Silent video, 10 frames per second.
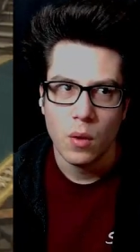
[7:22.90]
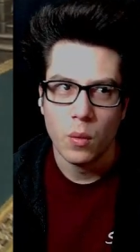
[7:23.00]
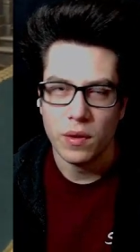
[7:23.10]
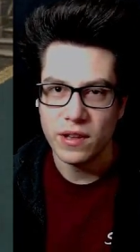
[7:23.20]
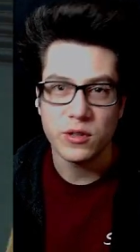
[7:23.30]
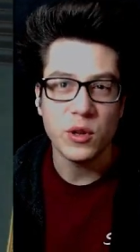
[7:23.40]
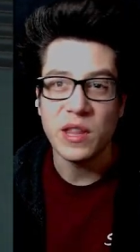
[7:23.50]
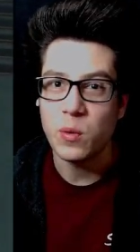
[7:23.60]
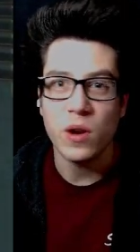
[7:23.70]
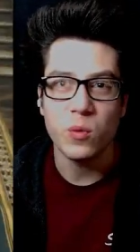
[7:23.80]
Well, there's
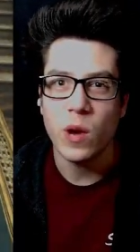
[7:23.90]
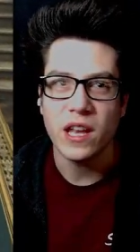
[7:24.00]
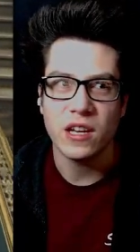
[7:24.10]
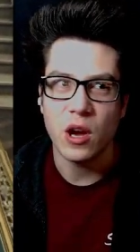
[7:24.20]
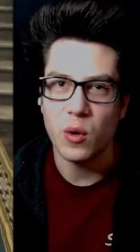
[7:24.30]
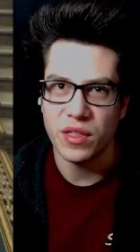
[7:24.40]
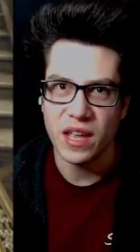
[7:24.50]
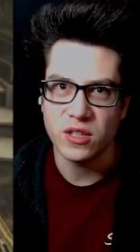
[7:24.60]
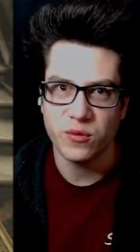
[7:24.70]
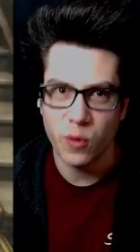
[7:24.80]
only one way to go, and
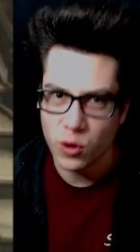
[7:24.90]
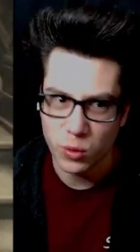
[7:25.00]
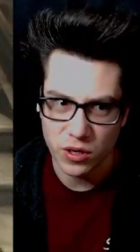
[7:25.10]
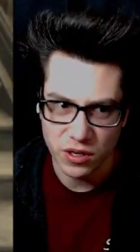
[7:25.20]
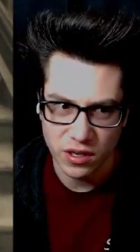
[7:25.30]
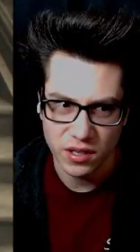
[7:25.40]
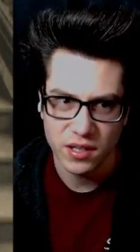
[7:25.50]
that's forward.